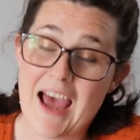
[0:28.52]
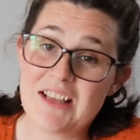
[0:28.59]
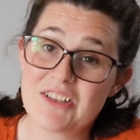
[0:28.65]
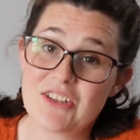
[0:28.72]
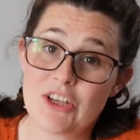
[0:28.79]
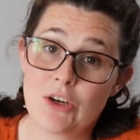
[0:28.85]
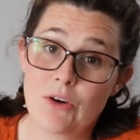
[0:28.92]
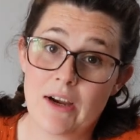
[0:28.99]

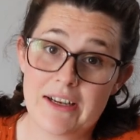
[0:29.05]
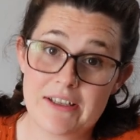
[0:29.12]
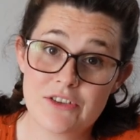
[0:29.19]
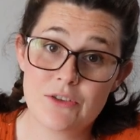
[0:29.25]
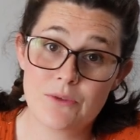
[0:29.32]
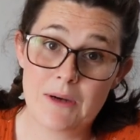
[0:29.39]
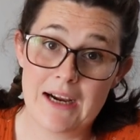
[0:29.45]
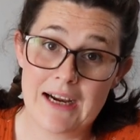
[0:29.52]
so I
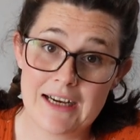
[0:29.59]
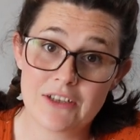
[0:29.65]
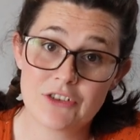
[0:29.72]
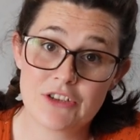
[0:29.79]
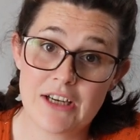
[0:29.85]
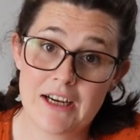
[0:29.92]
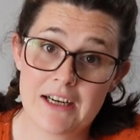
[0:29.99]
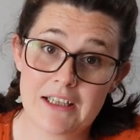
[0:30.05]
do
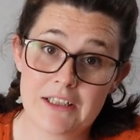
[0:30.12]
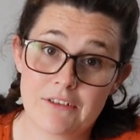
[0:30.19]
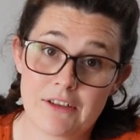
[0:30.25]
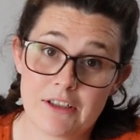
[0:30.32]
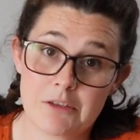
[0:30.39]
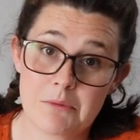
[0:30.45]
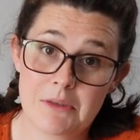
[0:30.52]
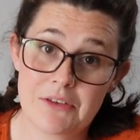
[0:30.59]
actually highly
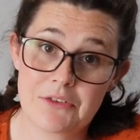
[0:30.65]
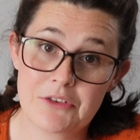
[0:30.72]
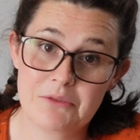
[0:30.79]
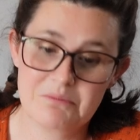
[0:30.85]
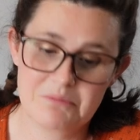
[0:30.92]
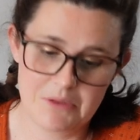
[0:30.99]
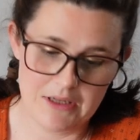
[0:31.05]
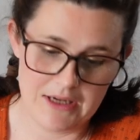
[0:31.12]
recommend
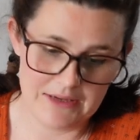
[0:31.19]
them.